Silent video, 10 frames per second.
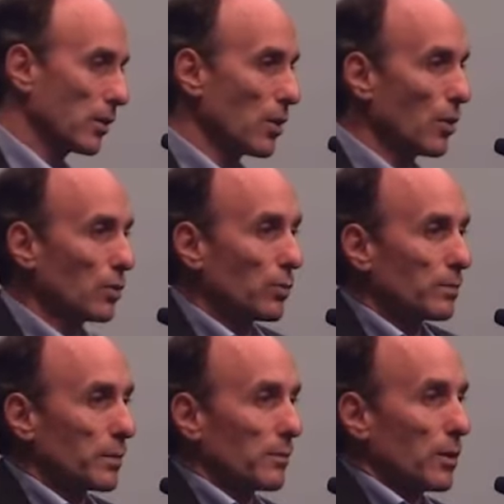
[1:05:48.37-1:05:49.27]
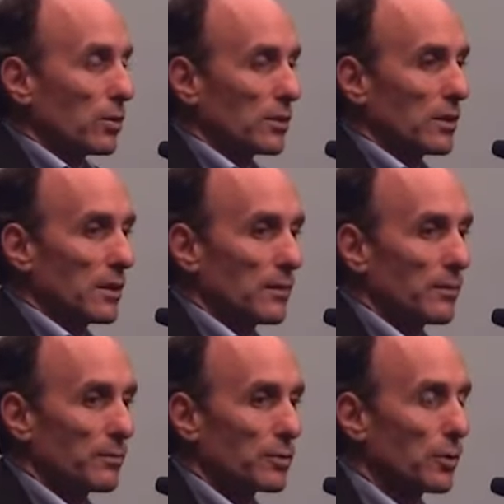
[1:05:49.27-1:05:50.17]
alone will promote
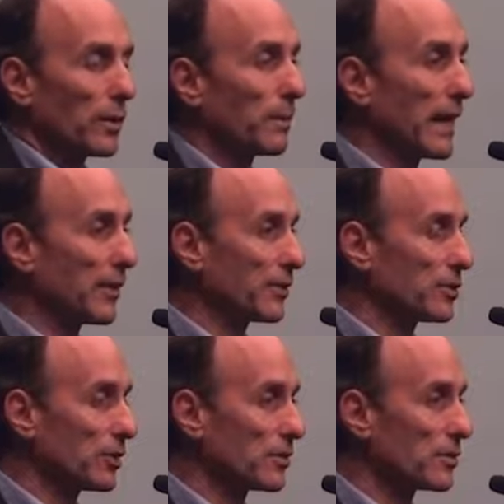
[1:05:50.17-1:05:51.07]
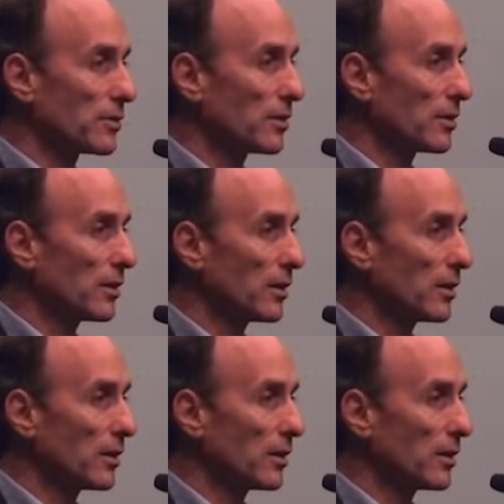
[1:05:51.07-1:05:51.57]
the soil pathogens.